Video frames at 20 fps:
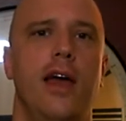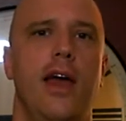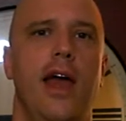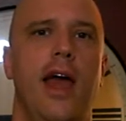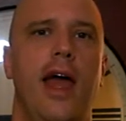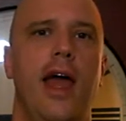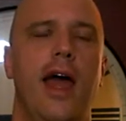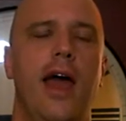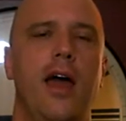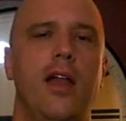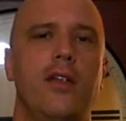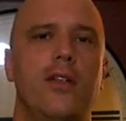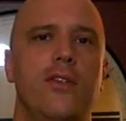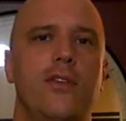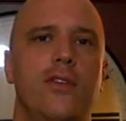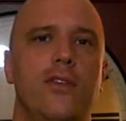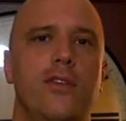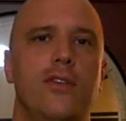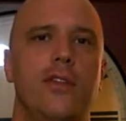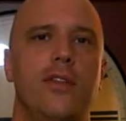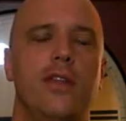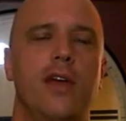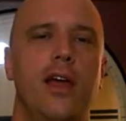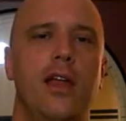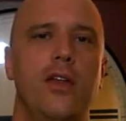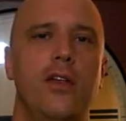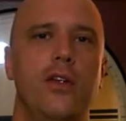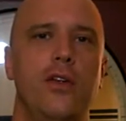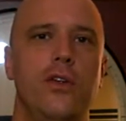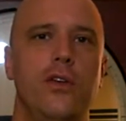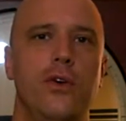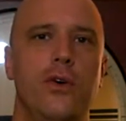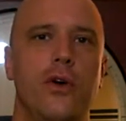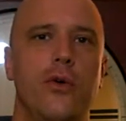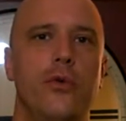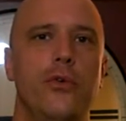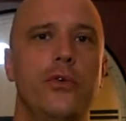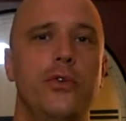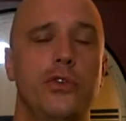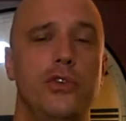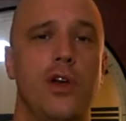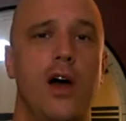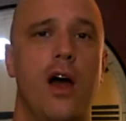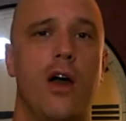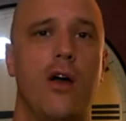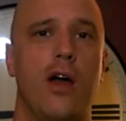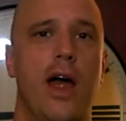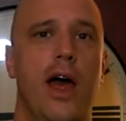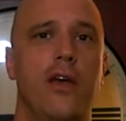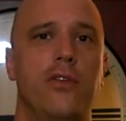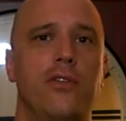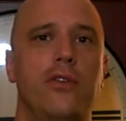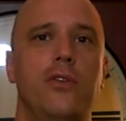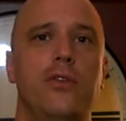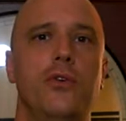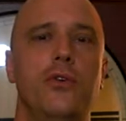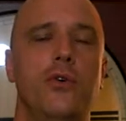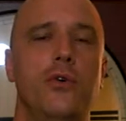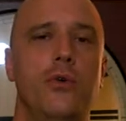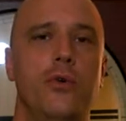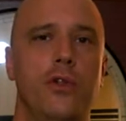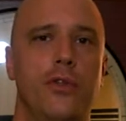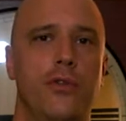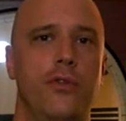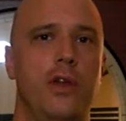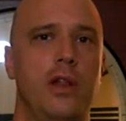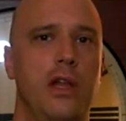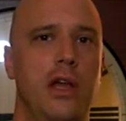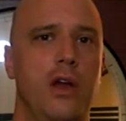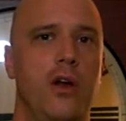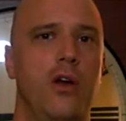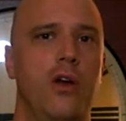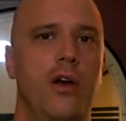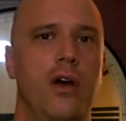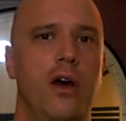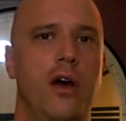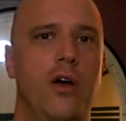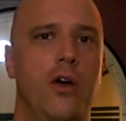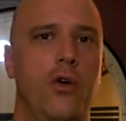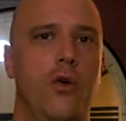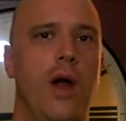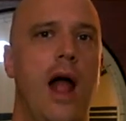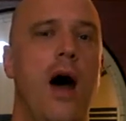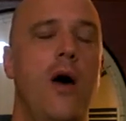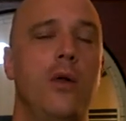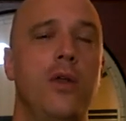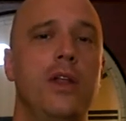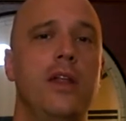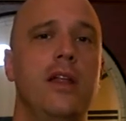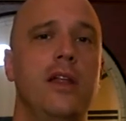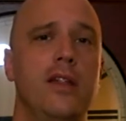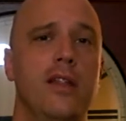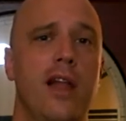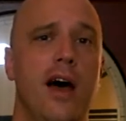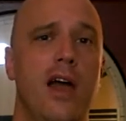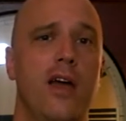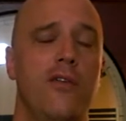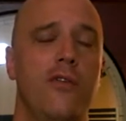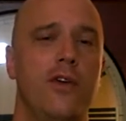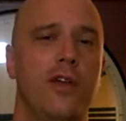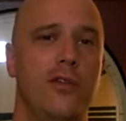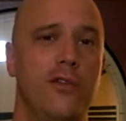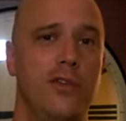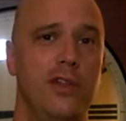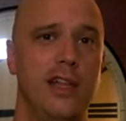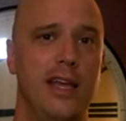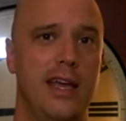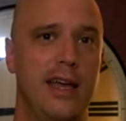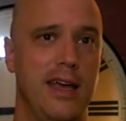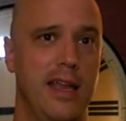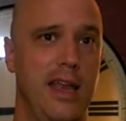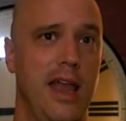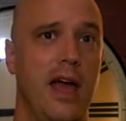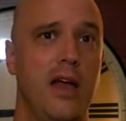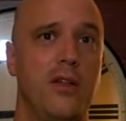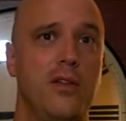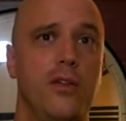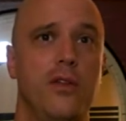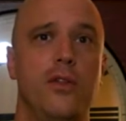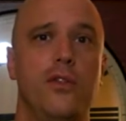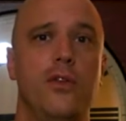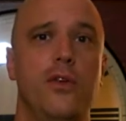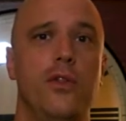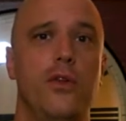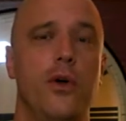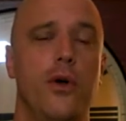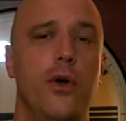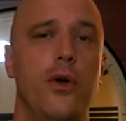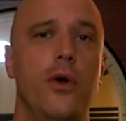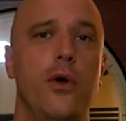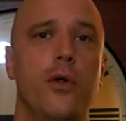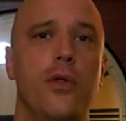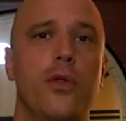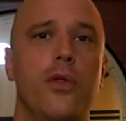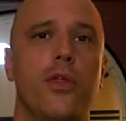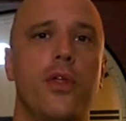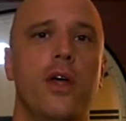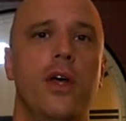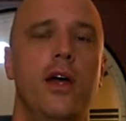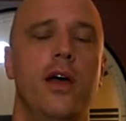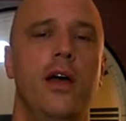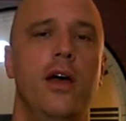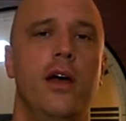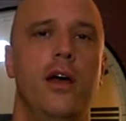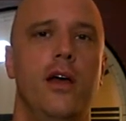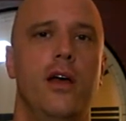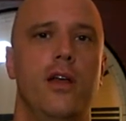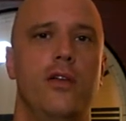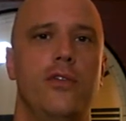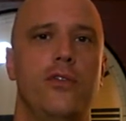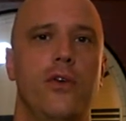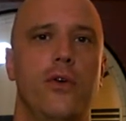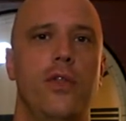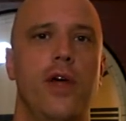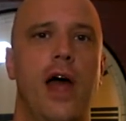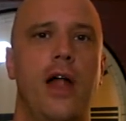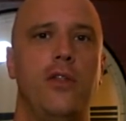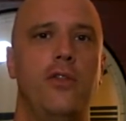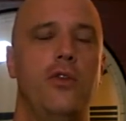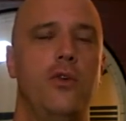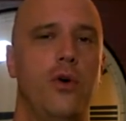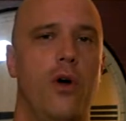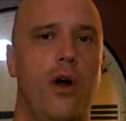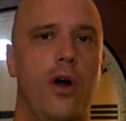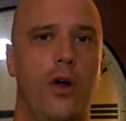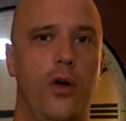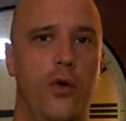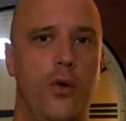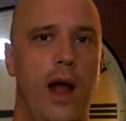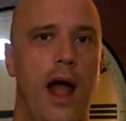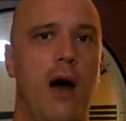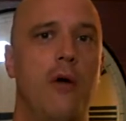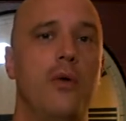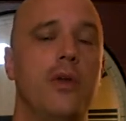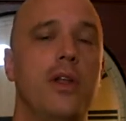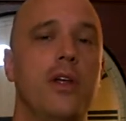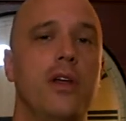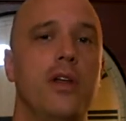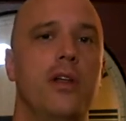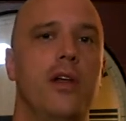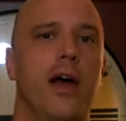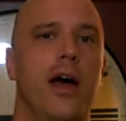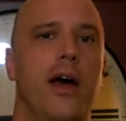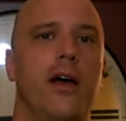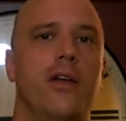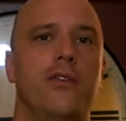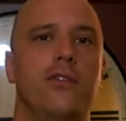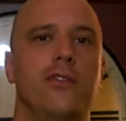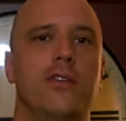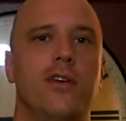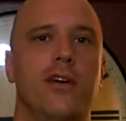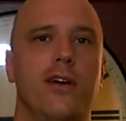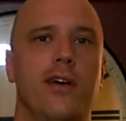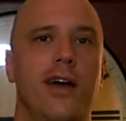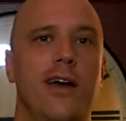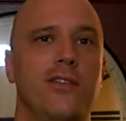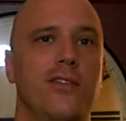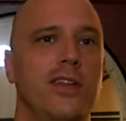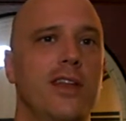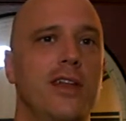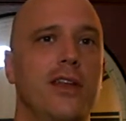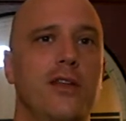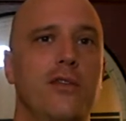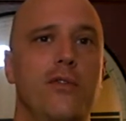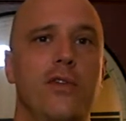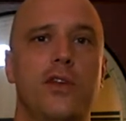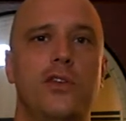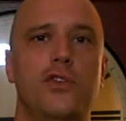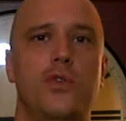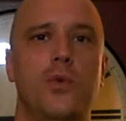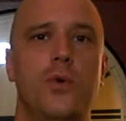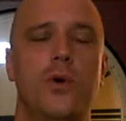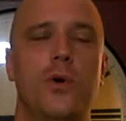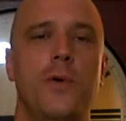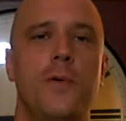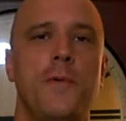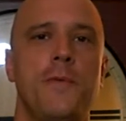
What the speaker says: And then your root chakra has to do with feeling grounded in life and feeling connected to the earth, so that you are grounded as an individual.